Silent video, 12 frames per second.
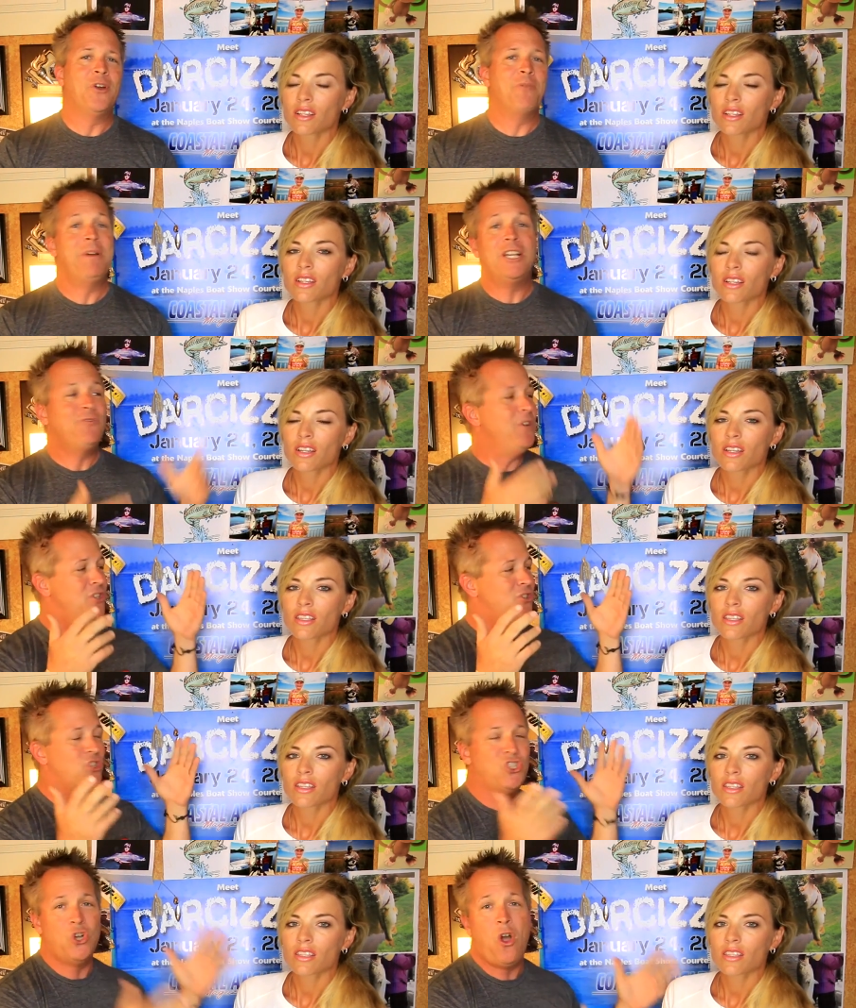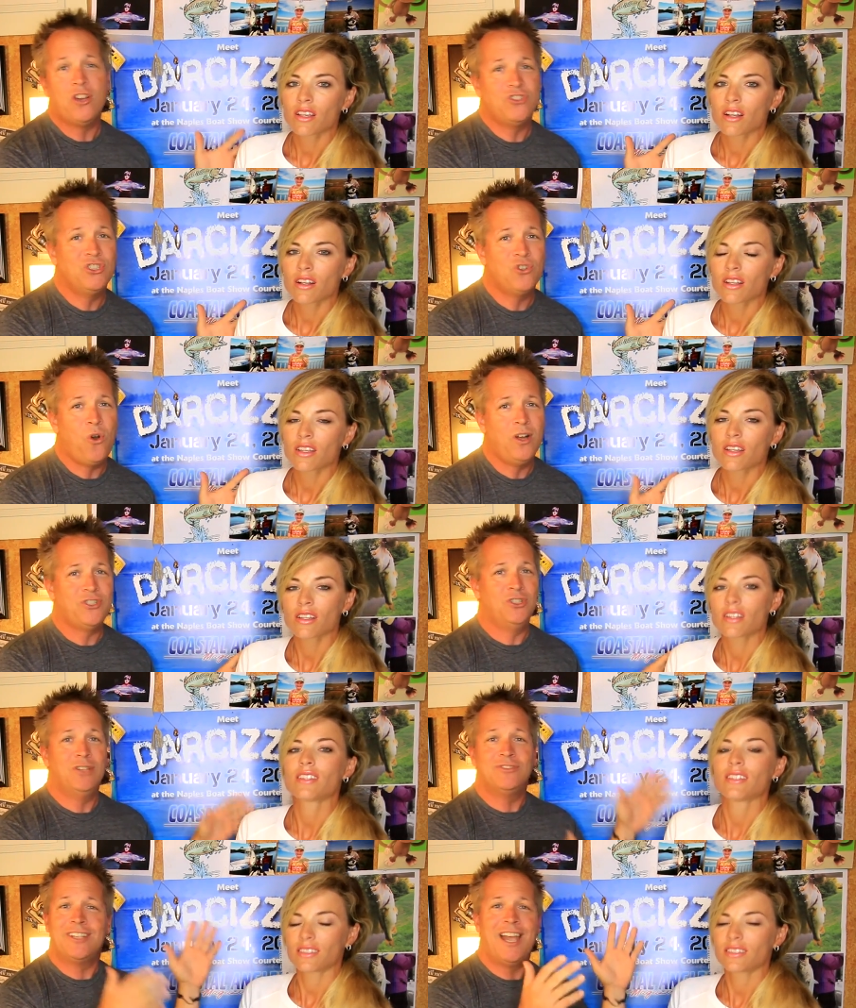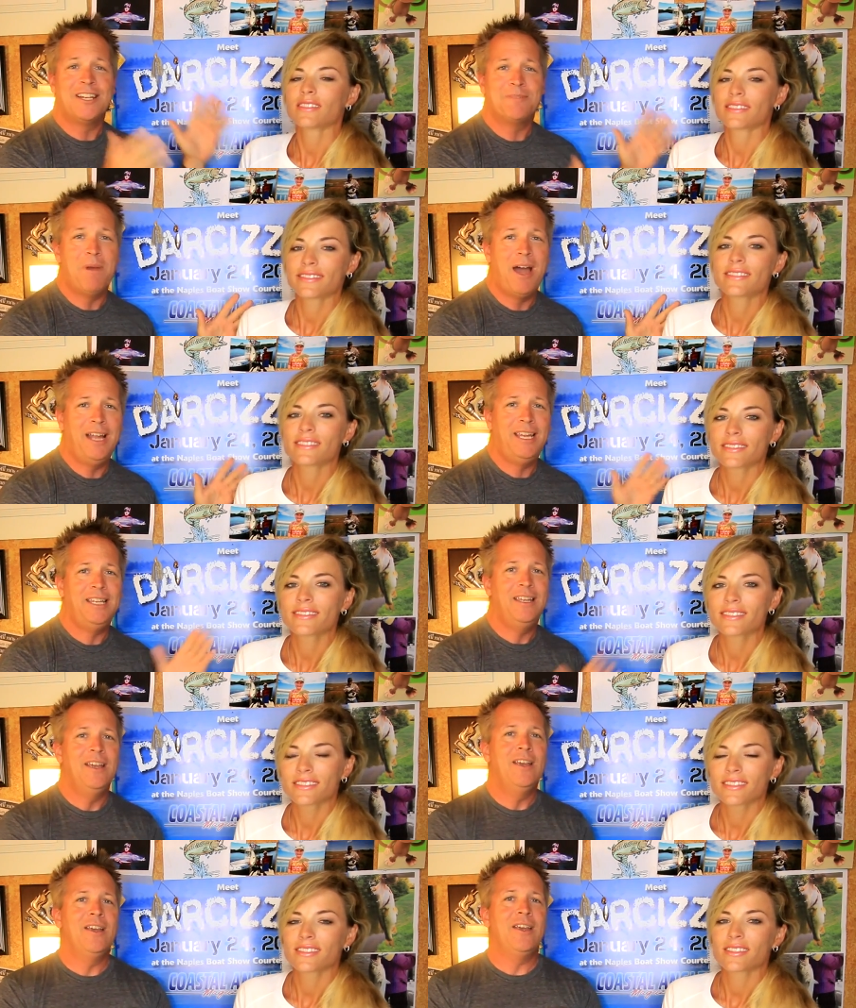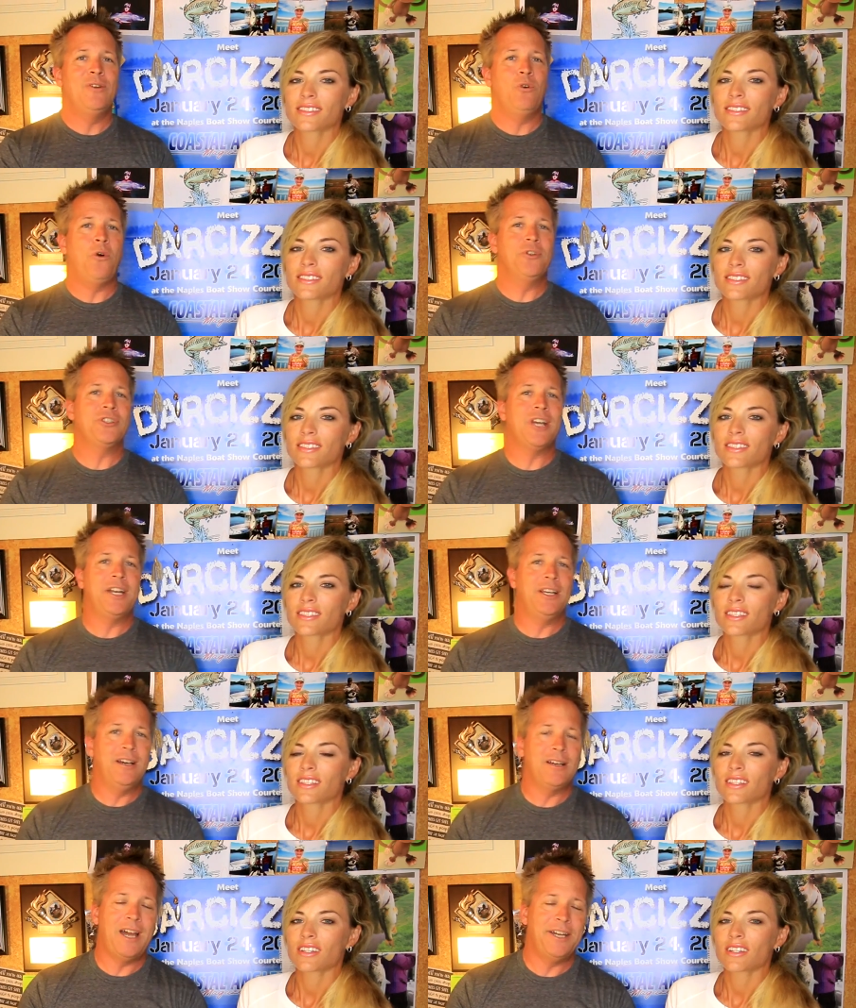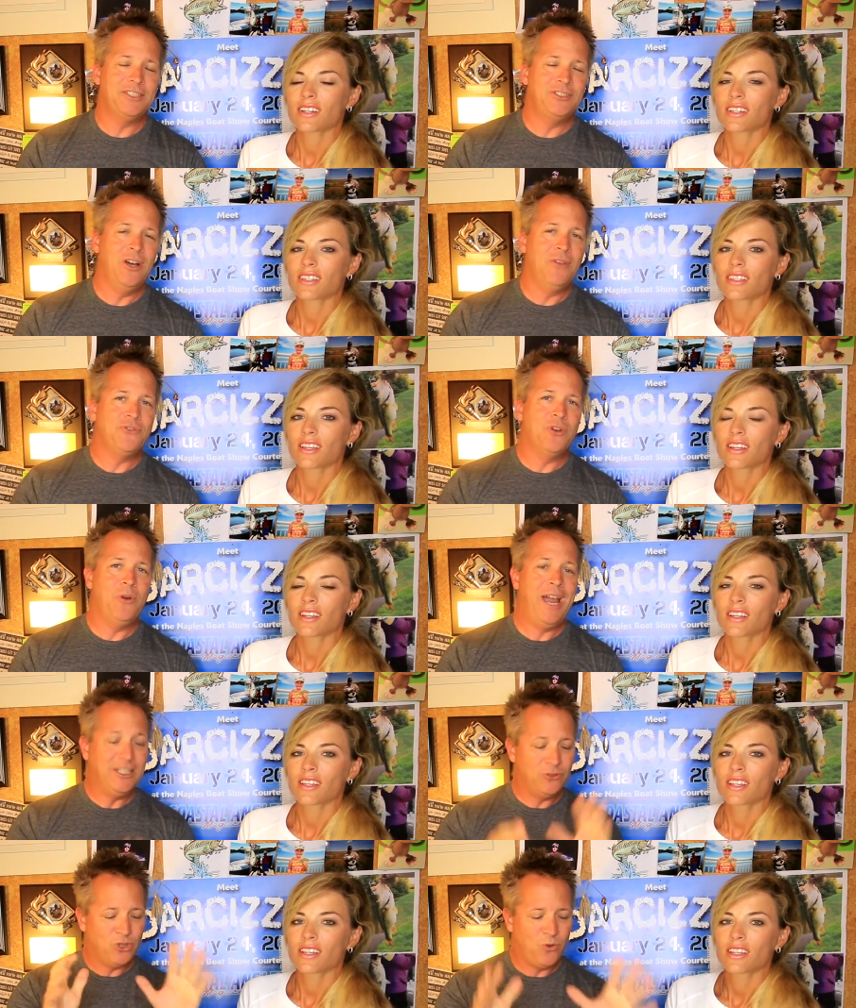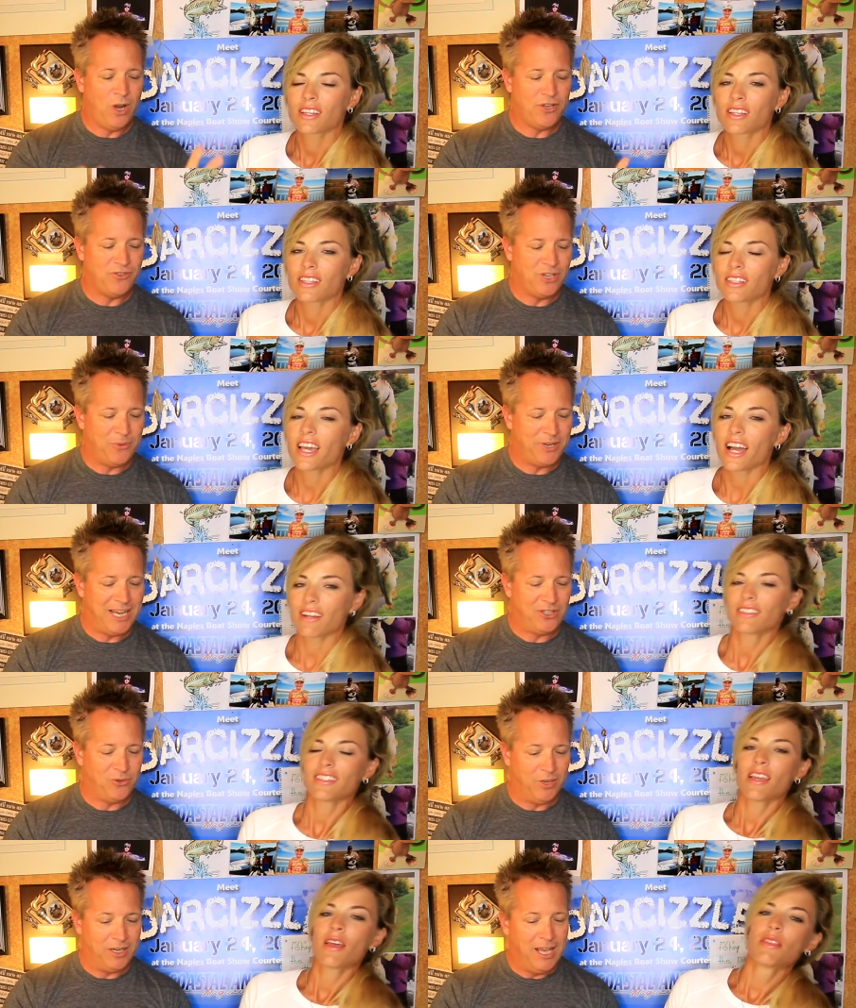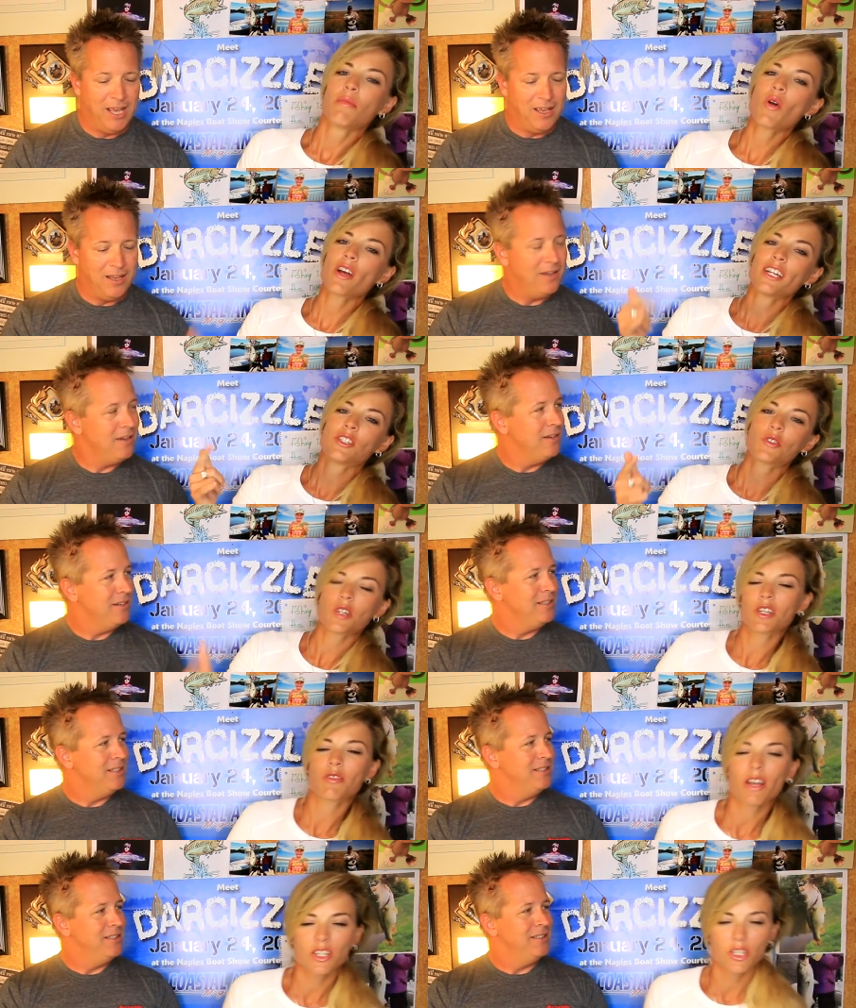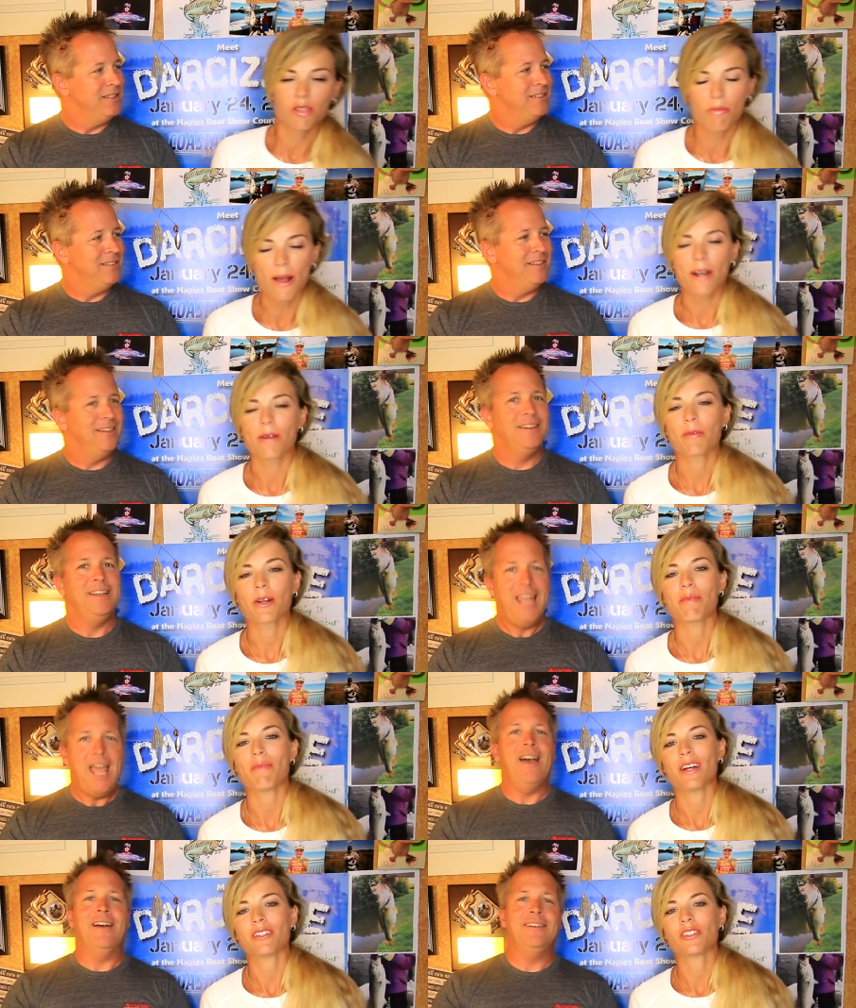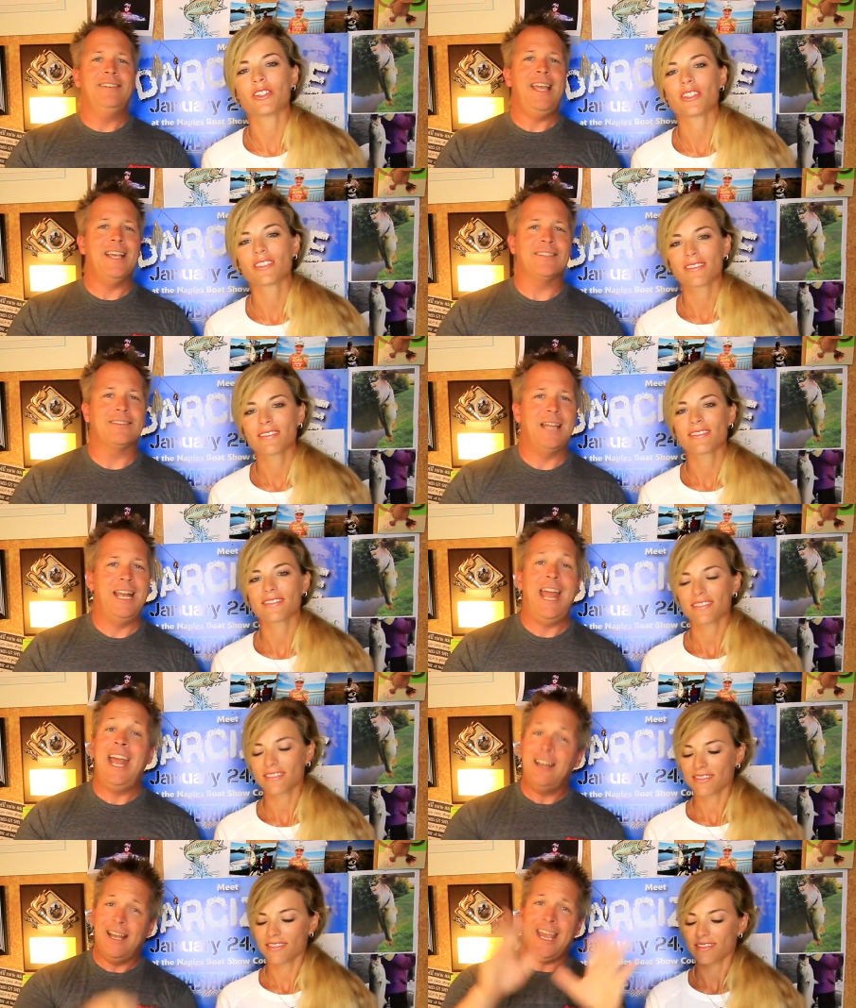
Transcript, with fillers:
Speaker 1: her biggest fish is a shark she's caught. She loves to catch mahi you know, all this kind of uh, kind of stuff. So ask those questions and yeah. we'll get to it.
Speaker 2: The more interesting the question, the brighter, Pretty
Speaker 1: yeah, much. yes, and, and,